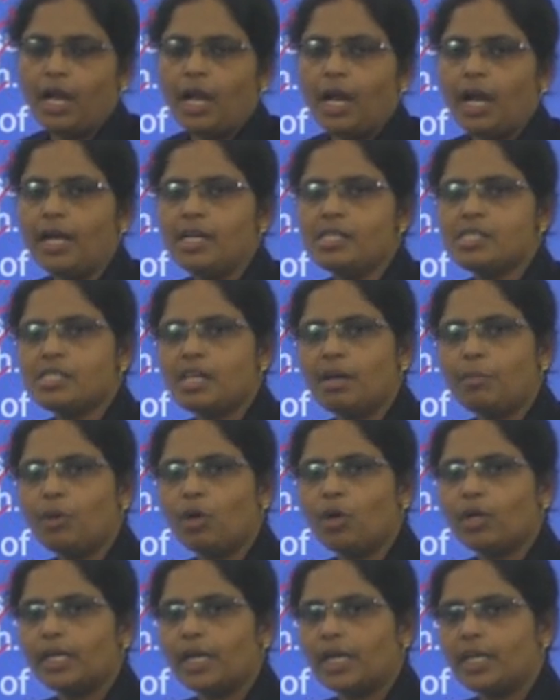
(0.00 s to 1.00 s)
and some
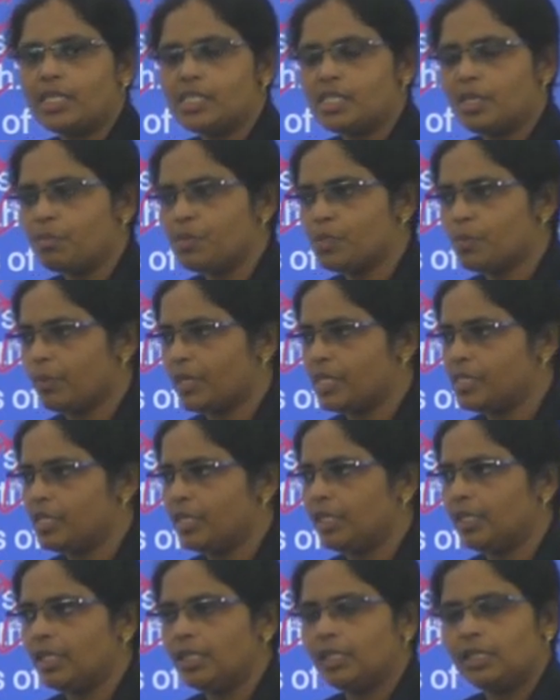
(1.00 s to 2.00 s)
organisms
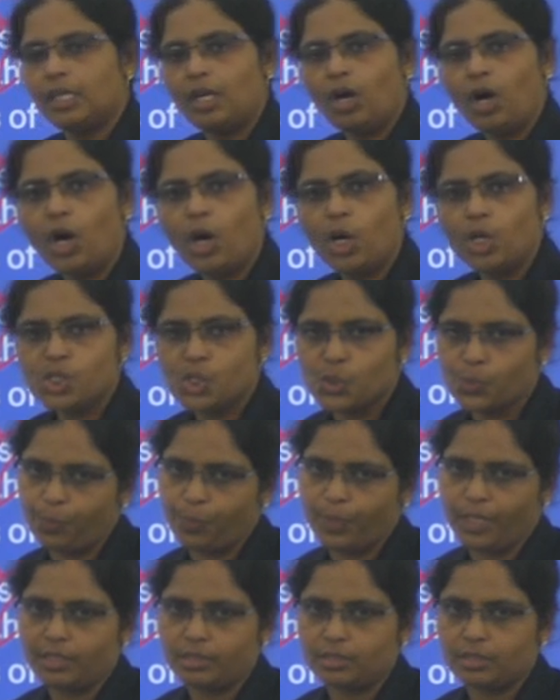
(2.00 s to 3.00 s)
present in the hot
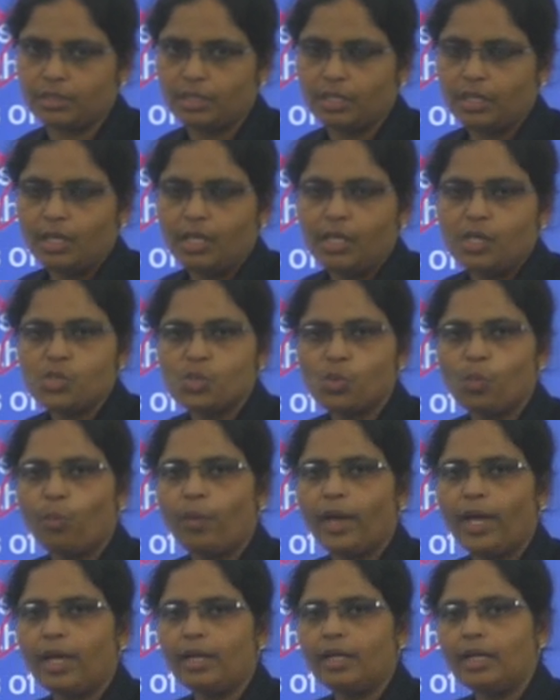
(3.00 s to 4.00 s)
springs, so
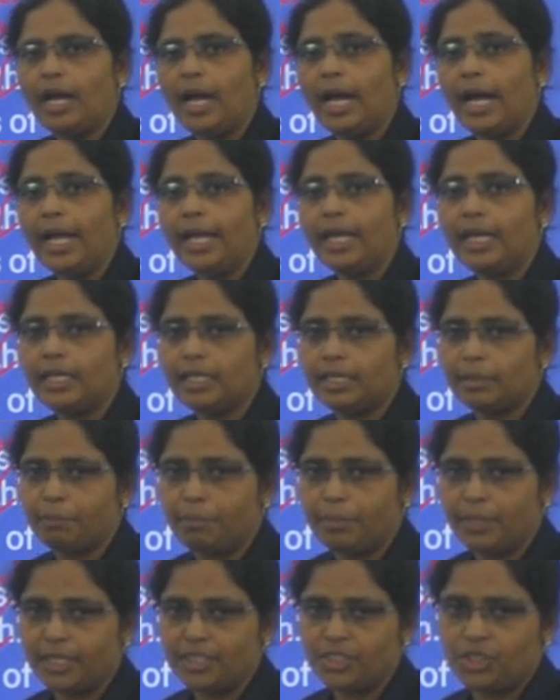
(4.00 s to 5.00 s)
where high
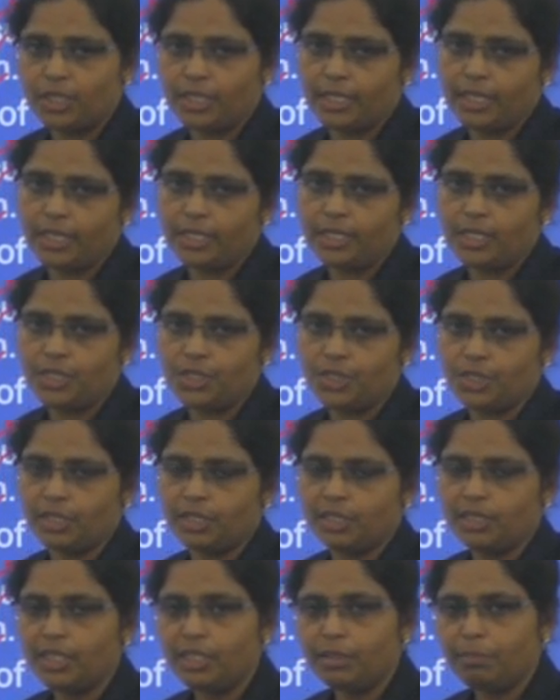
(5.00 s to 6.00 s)
temperature
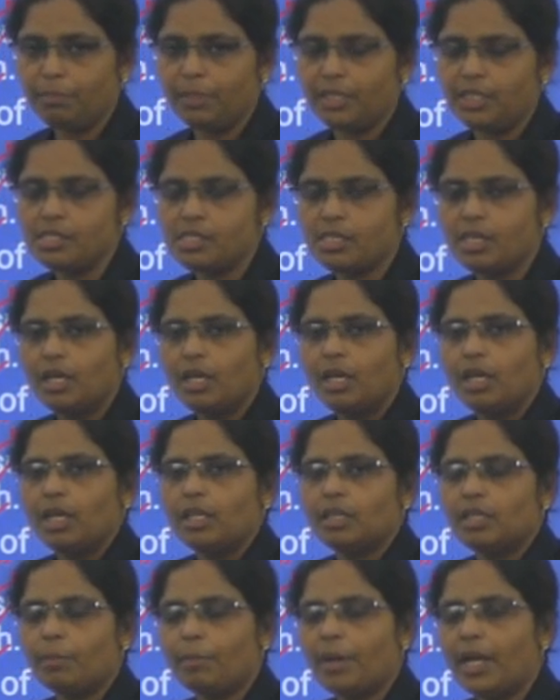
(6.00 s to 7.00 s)
condition. That means
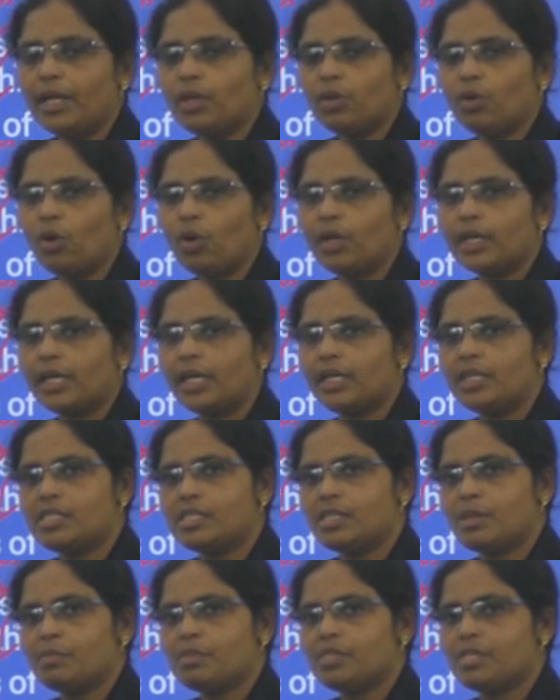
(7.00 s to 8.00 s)
the
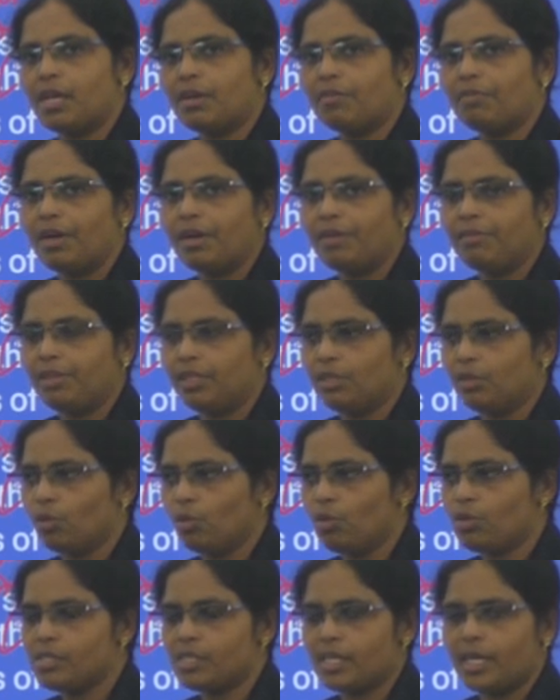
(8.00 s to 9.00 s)
microorganisms survive in
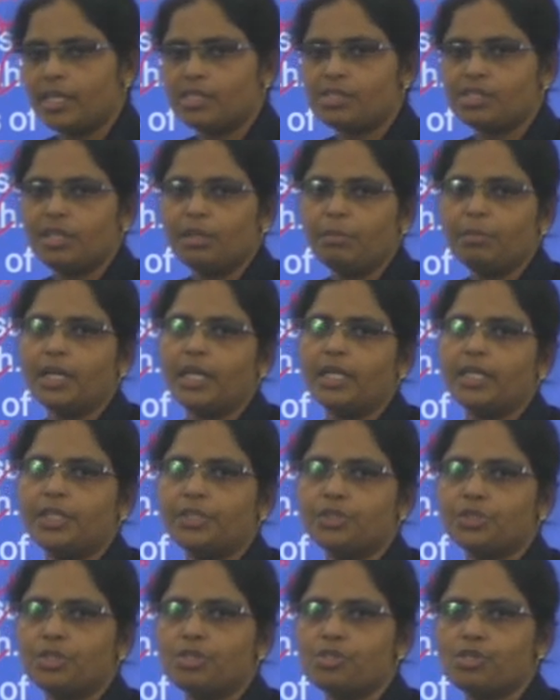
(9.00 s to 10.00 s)
those extreme
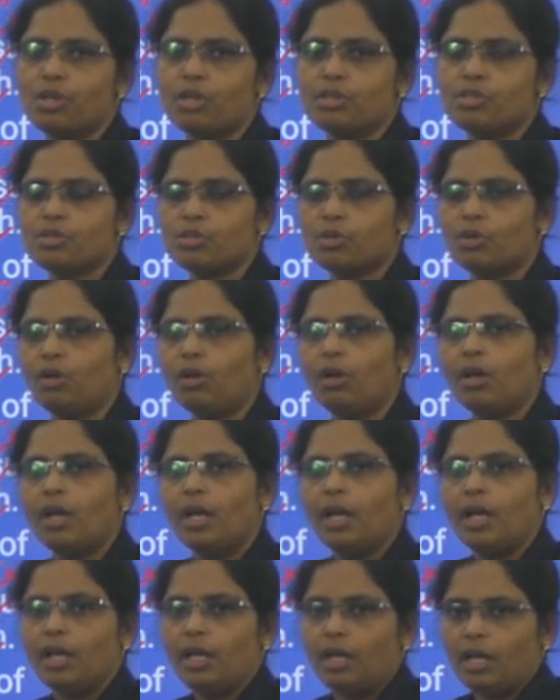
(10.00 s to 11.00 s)
conditions also
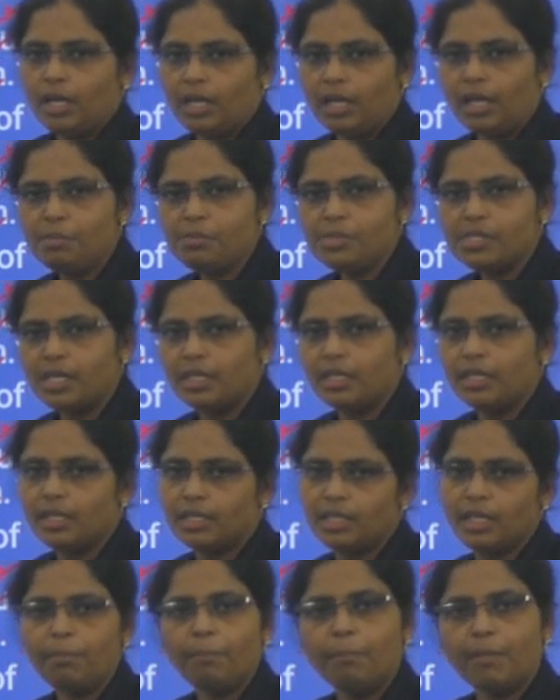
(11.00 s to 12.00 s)
comes under
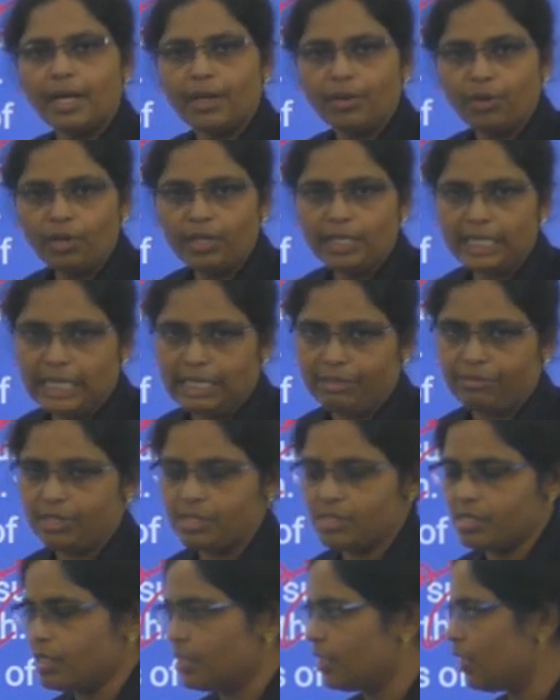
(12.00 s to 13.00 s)
the
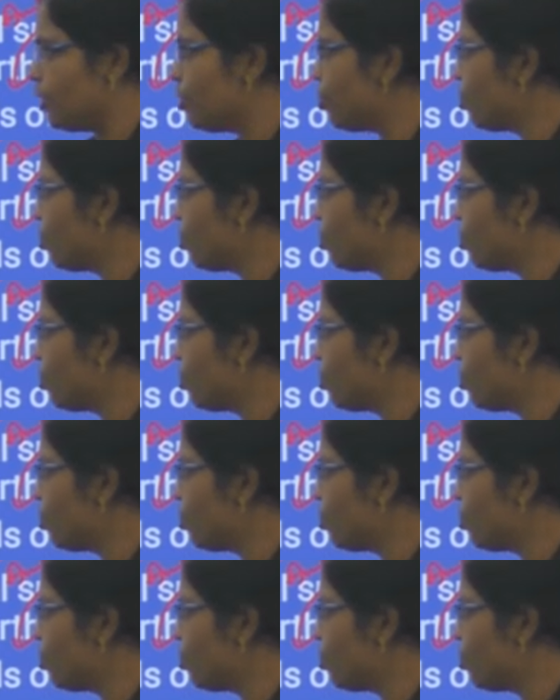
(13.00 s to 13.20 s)
biodiversity.